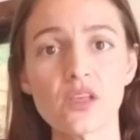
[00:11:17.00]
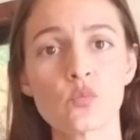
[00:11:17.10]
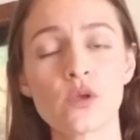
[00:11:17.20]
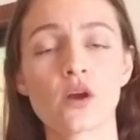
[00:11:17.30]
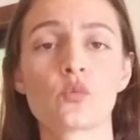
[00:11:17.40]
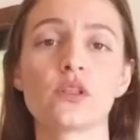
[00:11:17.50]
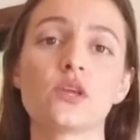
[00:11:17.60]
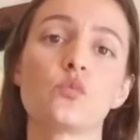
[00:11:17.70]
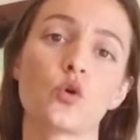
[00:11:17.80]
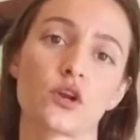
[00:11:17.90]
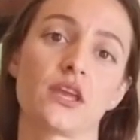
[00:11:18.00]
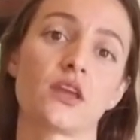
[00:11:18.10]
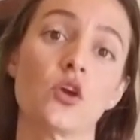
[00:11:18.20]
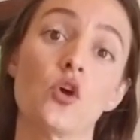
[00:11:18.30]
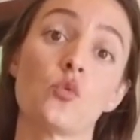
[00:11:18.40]
we are really
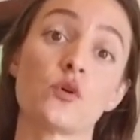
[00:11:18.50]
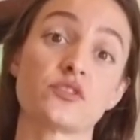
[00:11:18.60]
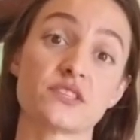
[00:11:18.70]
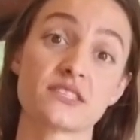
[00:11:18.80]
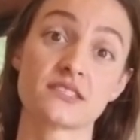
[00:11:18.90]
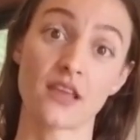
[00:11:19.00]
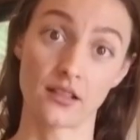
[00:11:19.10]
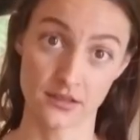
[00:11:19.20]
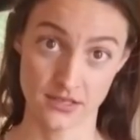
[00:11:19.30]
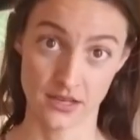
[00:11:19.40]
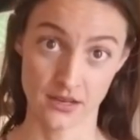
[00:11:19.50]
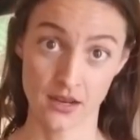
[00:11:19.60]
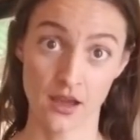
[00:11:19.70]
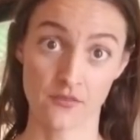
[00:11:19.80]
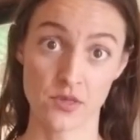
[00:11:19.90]
working with the
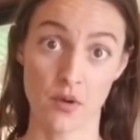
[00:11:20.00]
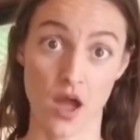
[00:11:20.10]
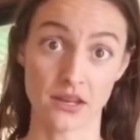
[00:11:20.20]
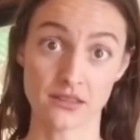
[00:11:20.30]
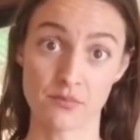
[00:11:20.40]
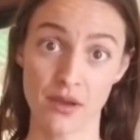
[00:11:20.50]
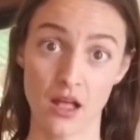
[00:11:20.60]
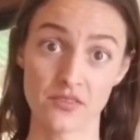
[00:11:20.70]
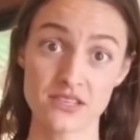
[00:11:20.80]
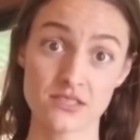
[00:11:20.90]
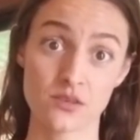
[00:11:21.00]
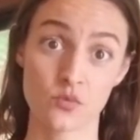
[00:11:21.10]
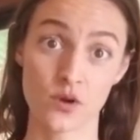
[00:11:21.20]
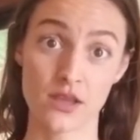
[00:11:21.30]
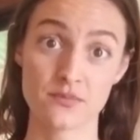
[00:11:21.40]
skeleton of the body, the pelvis, the
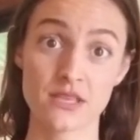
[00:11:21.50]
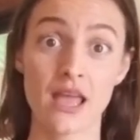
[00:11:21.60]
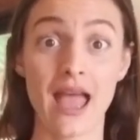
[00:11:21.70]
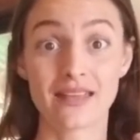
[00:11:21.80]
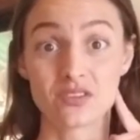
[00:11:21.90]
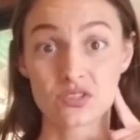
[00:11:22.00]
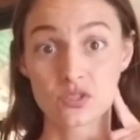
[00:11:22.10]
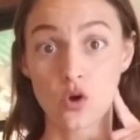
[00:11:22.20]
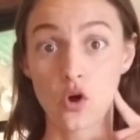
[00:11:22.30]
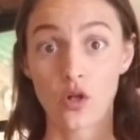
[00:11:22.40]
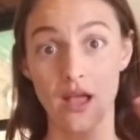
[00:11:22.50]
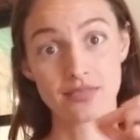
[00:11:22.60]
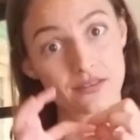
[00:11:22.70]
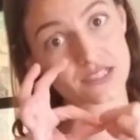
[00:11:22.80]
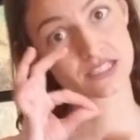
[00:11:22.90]
ribs, and the skull
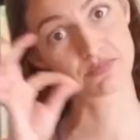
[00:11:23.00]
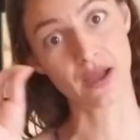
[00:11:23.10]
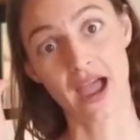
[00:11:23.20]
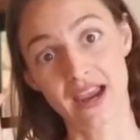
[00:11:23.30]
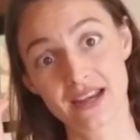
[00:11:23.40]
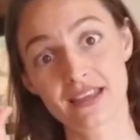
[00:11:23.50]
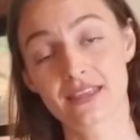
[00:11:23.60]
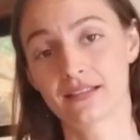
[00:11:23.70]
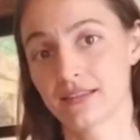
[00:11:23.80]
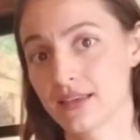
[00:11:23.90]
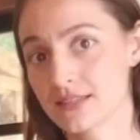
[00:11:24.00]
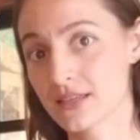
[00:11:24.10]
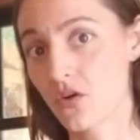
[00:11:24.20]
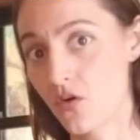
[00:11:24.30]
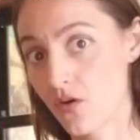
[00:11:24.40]
and the spine that links
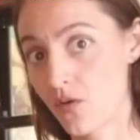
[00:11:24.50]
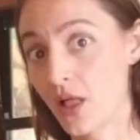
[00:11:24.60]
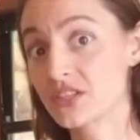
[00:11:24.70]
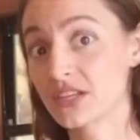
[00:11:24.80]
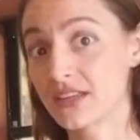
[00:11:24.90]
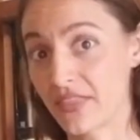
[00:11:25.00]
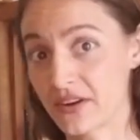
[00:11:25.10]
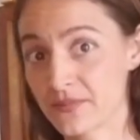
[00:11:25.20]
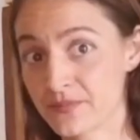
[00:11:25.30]
it all together.